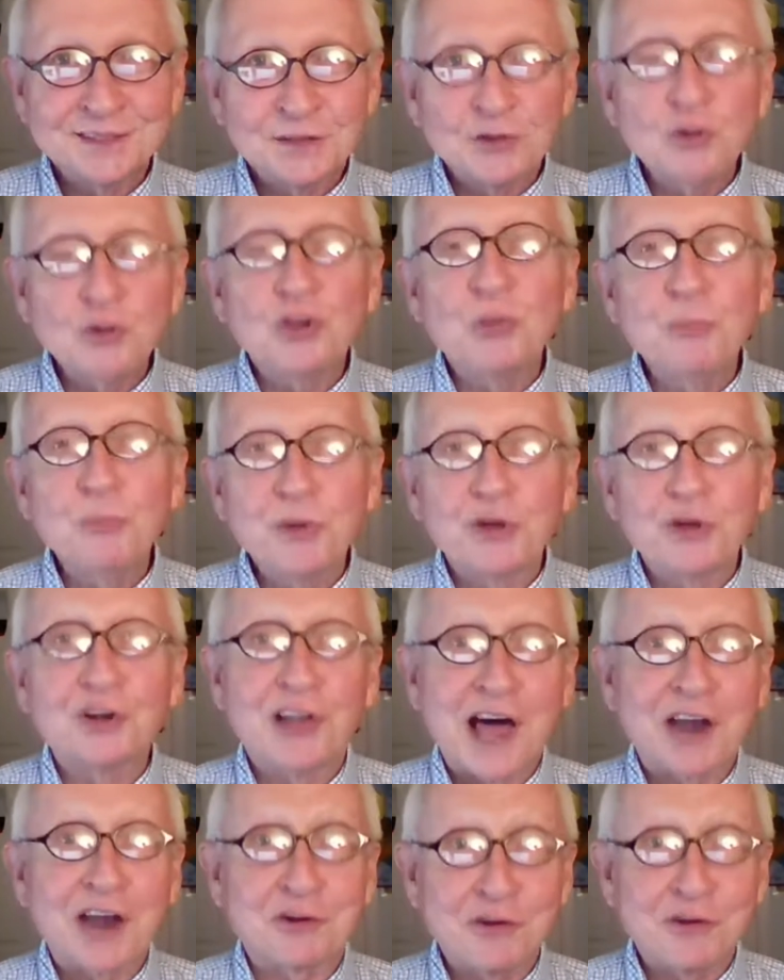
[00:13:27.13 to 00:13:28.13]
you can build a
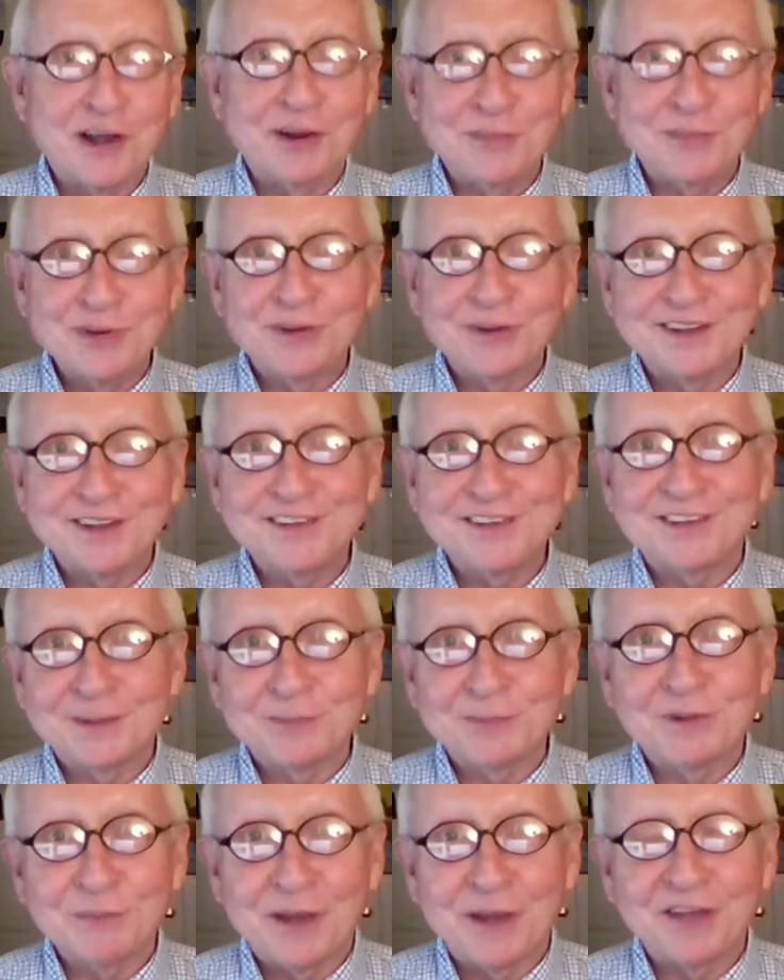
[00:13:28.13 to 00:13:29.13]
lot of credibility
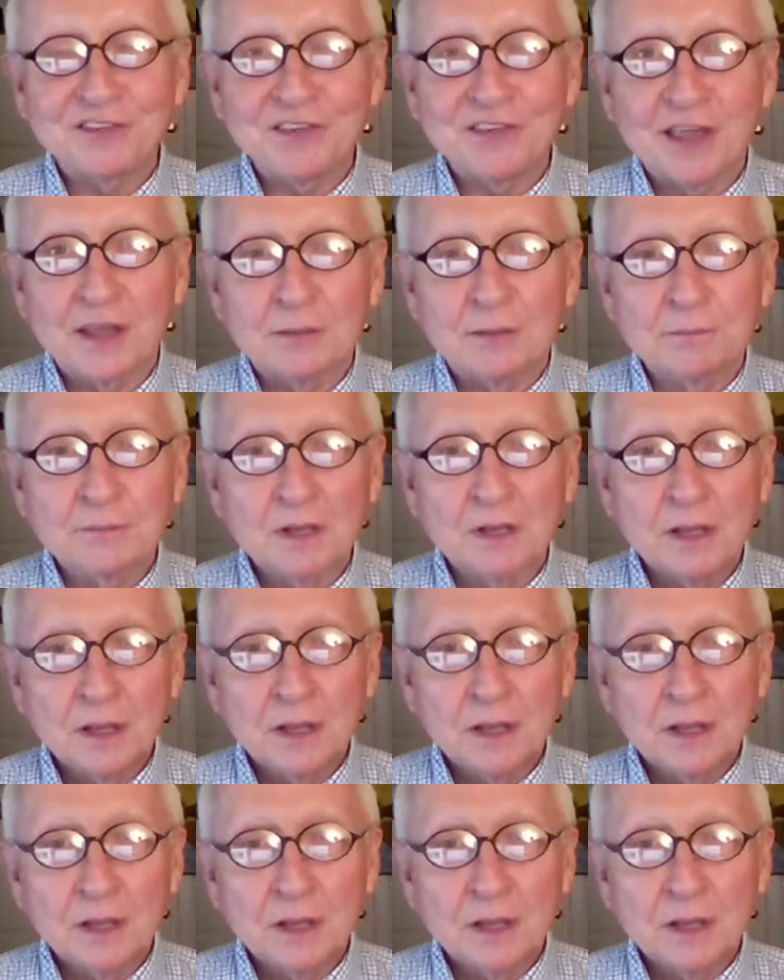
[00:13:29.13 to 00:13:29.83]
simply by saying,